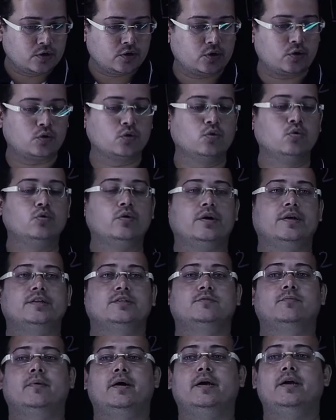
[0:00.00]
2
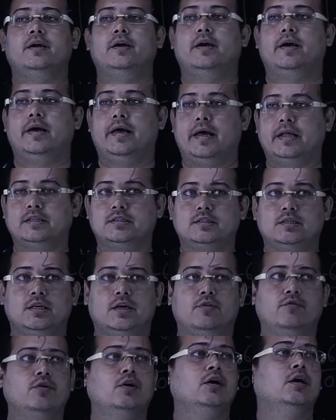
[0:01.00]
is my HCF.
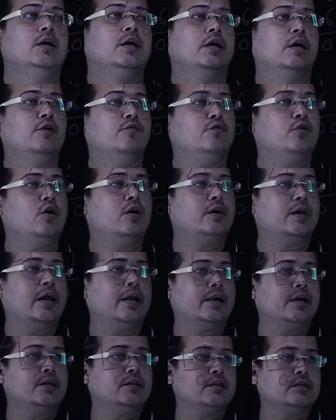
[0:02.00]
If you are
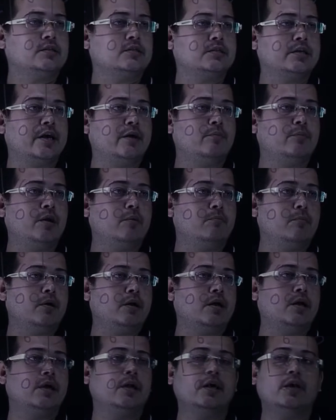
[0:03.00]
getting the same number
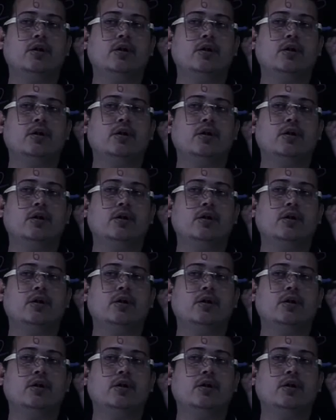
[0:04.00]
here